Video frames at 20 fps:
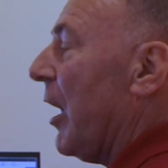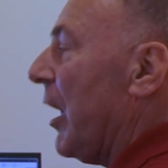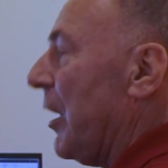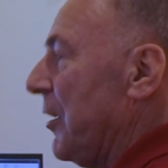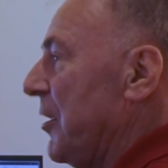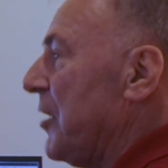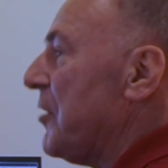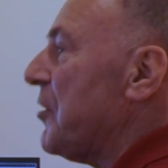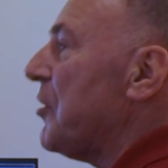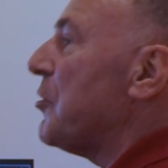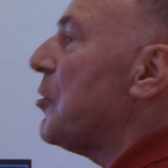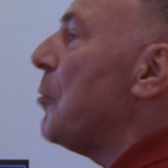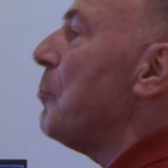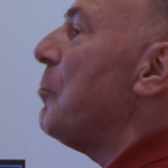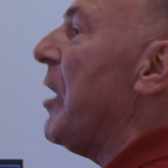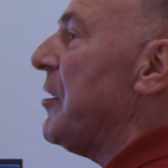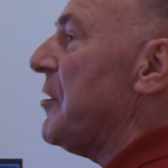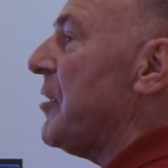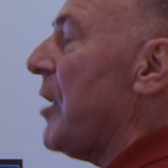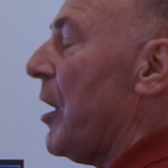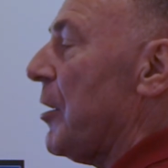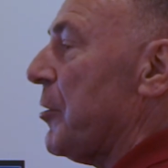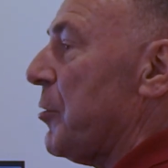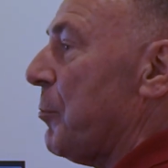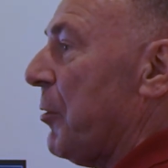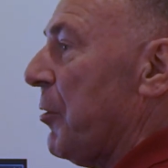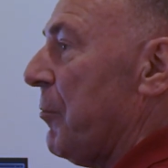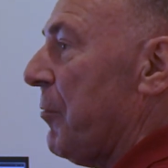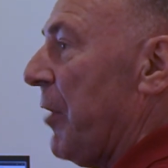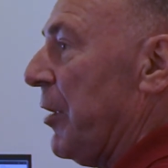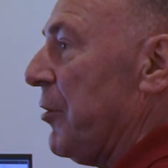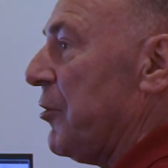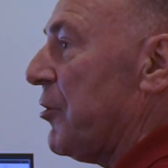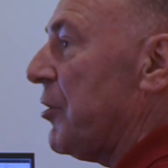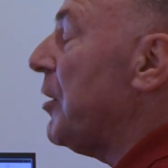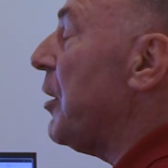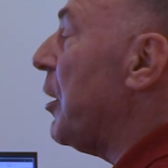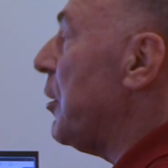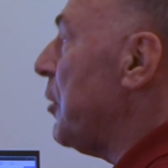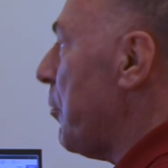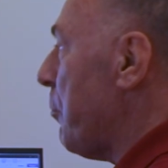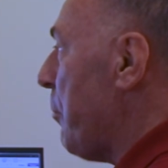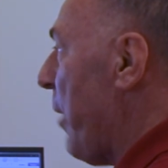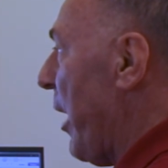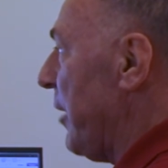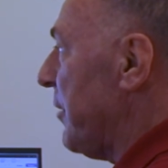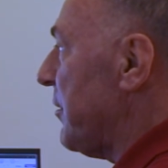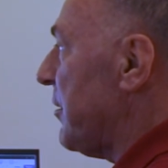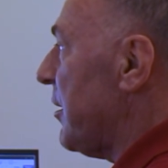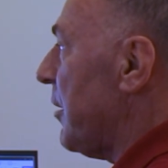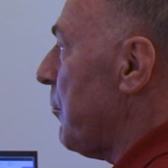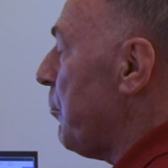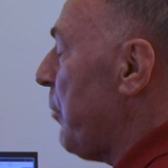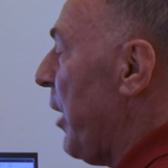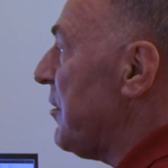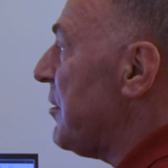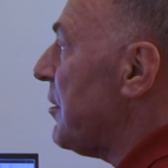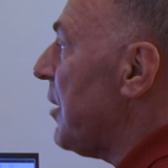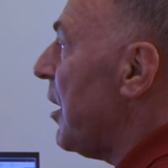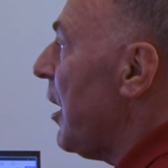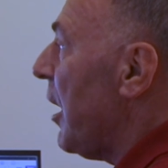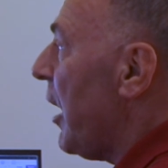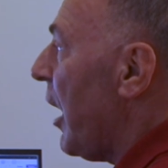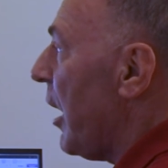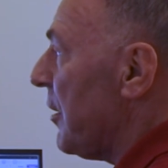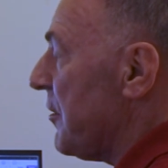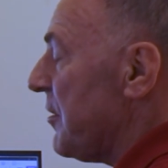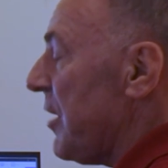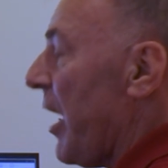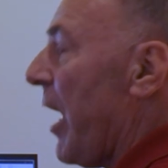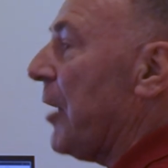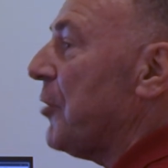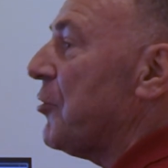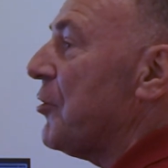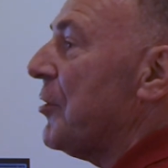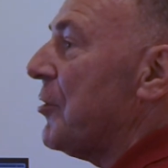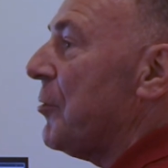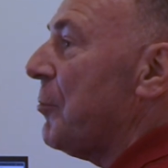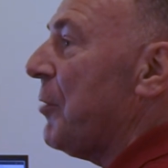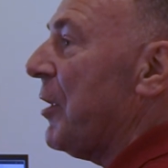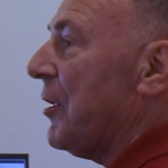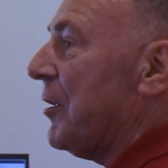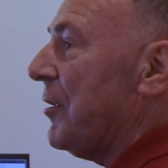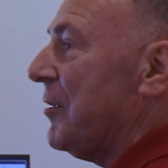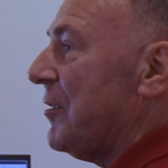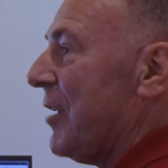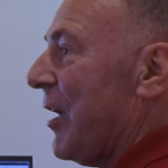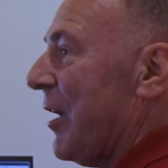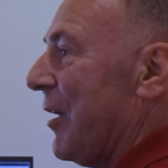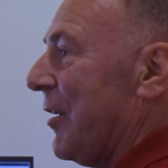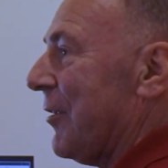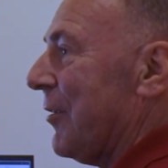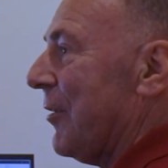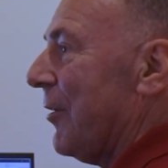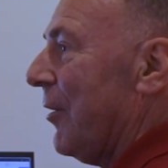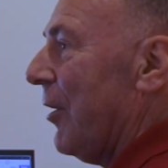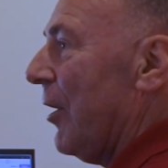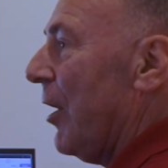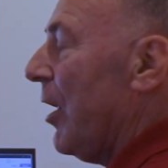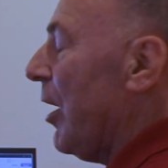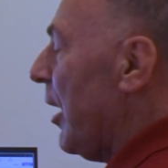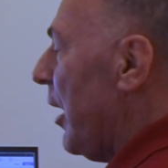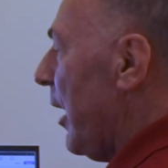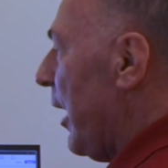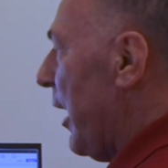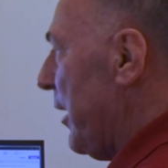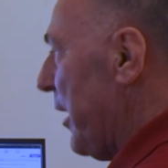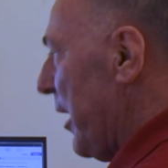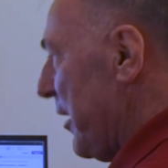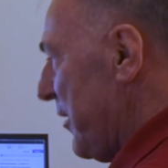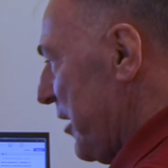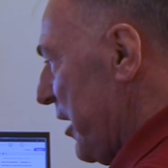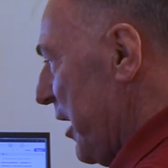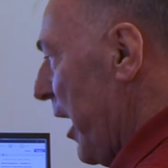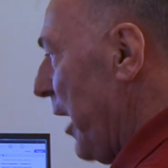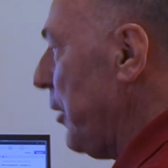And this is the best health prevention and the best health actions we can take. And at the